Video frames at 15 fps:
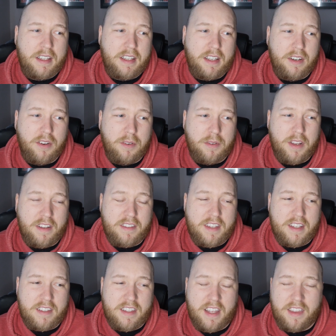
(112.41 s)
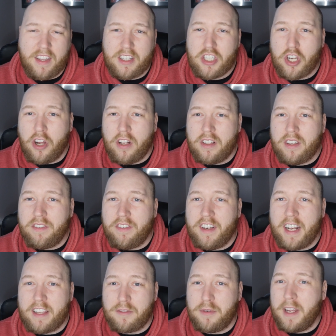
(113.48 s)
And since then, that Charlton defeat
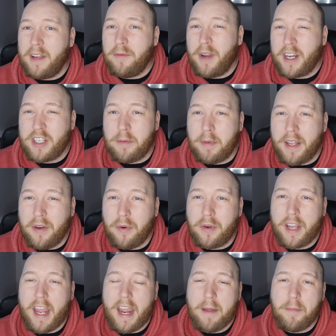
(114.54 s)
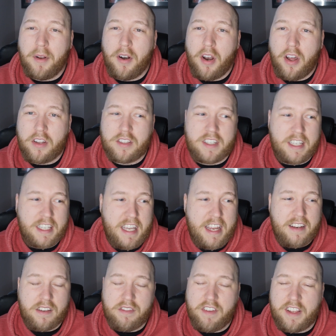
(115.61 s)
last weekend, we actually played okay, but lost
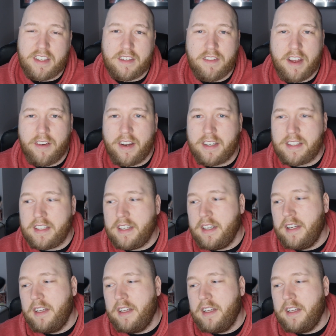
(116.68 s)
again, defensive errors.